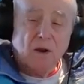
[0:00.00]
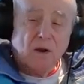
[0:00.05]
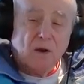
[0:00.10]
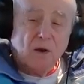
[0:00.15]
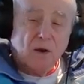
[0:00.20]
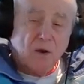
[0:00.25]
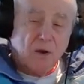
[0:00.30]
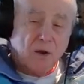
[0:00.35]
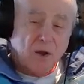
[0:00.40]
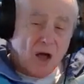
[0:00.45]

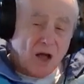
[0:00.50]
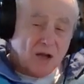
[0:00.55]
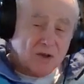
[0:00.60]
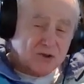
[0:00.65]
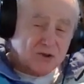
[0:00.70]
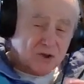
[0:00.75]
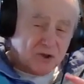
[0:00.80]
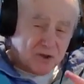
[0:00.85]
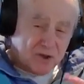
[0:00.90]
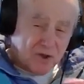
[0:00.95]

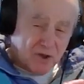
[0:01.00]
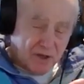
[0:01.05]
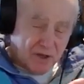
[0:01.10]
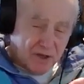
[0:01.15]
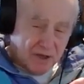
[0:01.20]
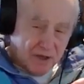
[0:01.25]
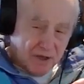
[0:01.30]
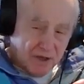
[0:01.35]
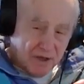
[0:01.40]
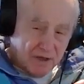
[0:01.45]

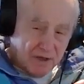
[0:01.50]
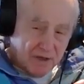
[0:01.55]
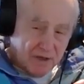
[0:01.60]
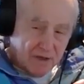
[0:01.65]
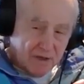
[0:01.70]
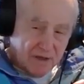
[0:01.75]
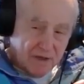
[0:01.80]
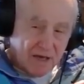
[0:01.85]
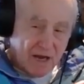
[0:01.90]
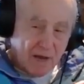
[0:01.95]
logically,
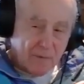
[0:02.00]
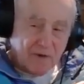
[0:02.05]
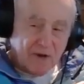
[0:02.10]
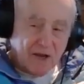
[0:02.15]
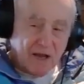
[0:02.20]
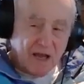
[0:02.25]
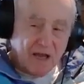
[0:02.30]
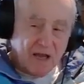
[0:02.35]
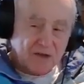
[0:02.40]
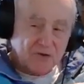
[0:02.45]
and I'm going
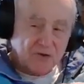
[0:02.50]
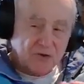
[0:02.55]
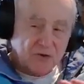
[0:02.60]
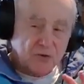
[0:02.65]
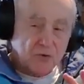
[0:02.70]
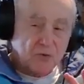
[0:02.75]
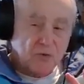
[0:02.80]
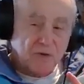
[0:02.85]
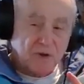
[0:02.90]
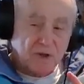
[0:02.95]
to ask
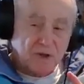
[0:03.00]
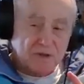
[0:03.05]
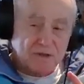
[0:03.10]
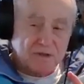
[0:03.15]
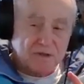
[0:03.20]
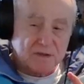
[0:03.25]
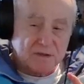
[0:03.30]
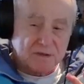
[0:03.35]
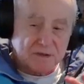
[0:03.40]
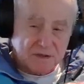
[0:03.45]
you
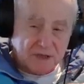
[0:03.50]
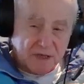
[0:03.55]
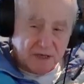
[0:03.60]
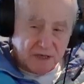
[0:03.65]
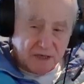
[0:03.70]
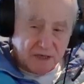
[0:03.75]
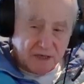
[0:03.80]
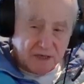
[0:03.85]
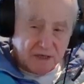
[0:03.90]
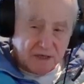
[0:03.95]
this,
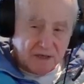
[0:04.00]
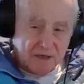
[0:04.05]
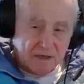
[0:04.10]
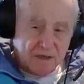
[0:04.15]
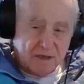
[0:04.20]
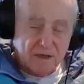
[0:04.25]
Sadie,